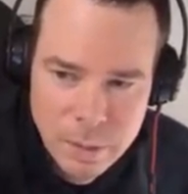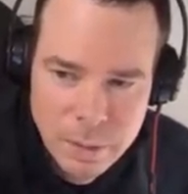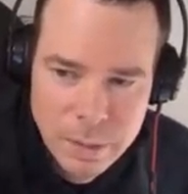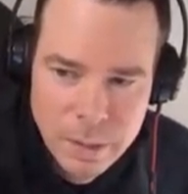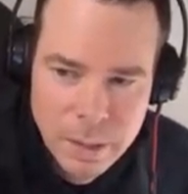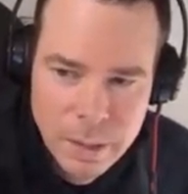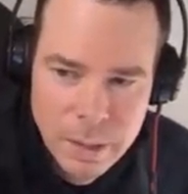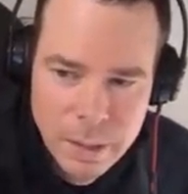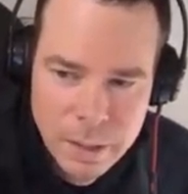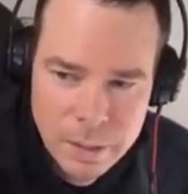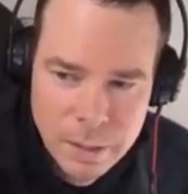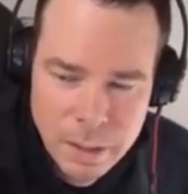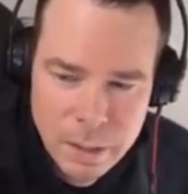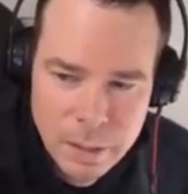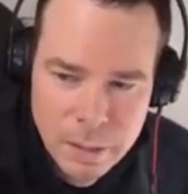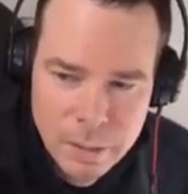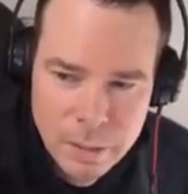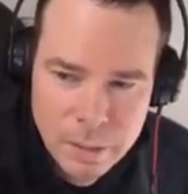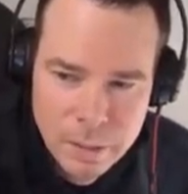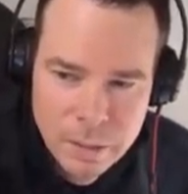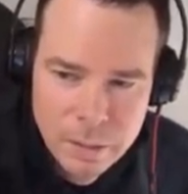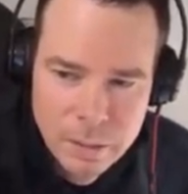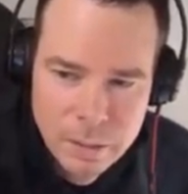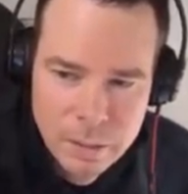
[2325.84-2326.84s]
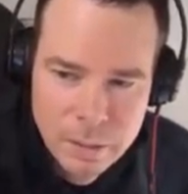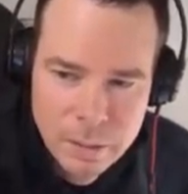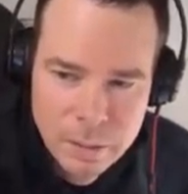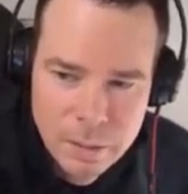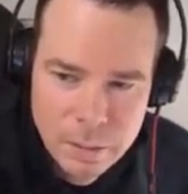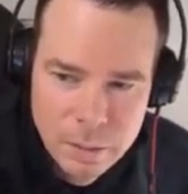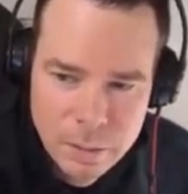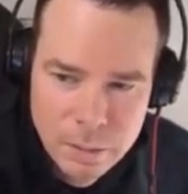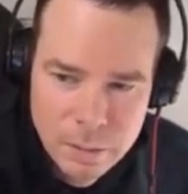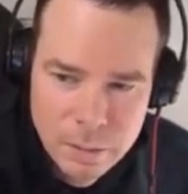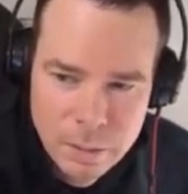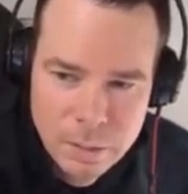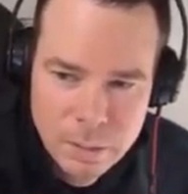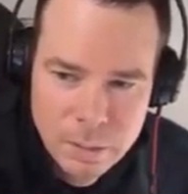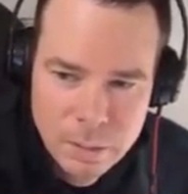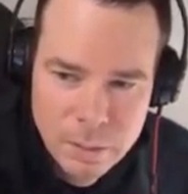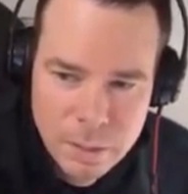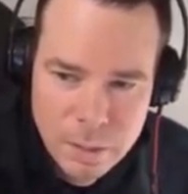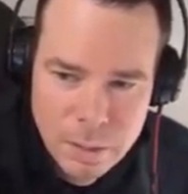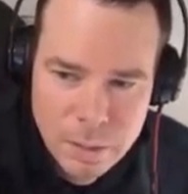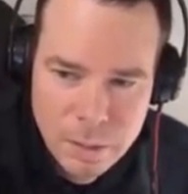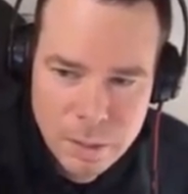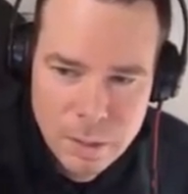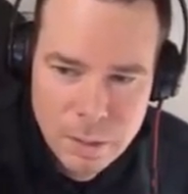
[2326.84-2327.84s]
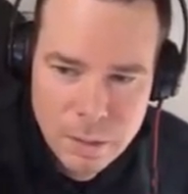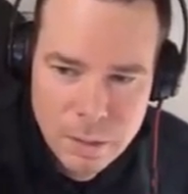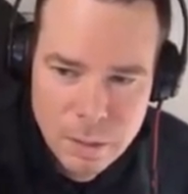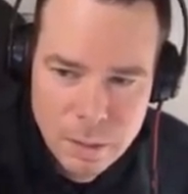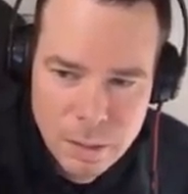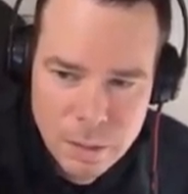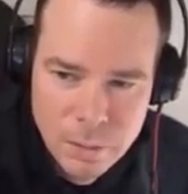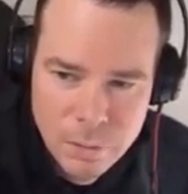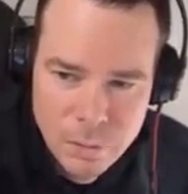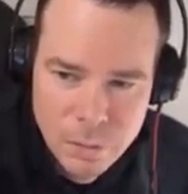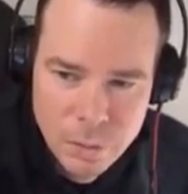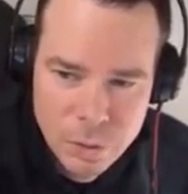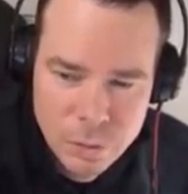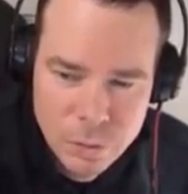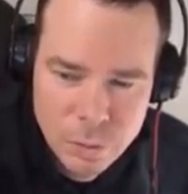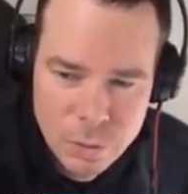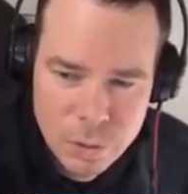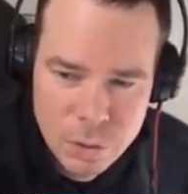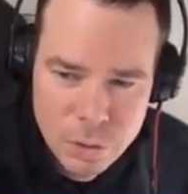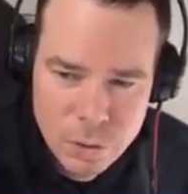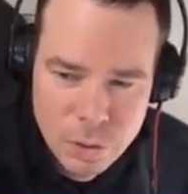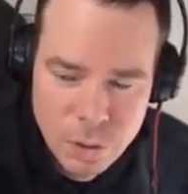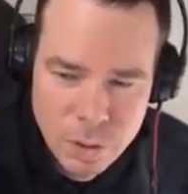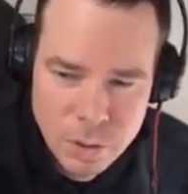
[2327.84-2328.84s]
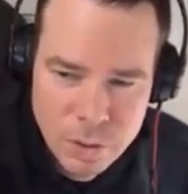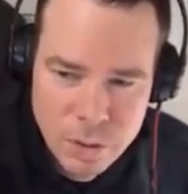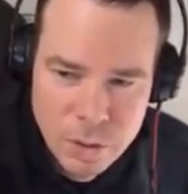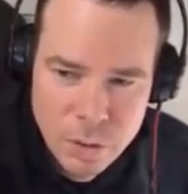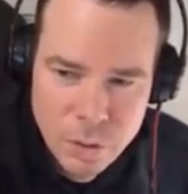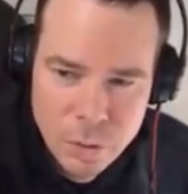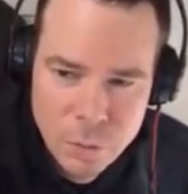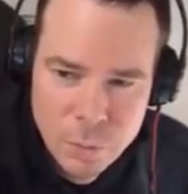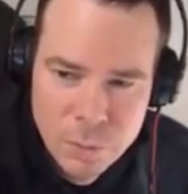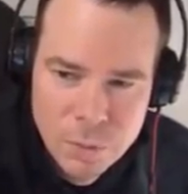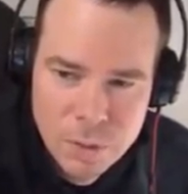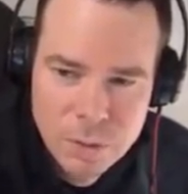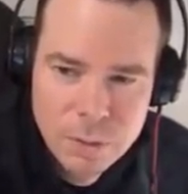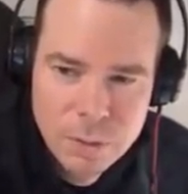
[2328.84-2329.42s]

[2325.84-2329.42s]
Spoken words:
and then the inverse, which is R cubed,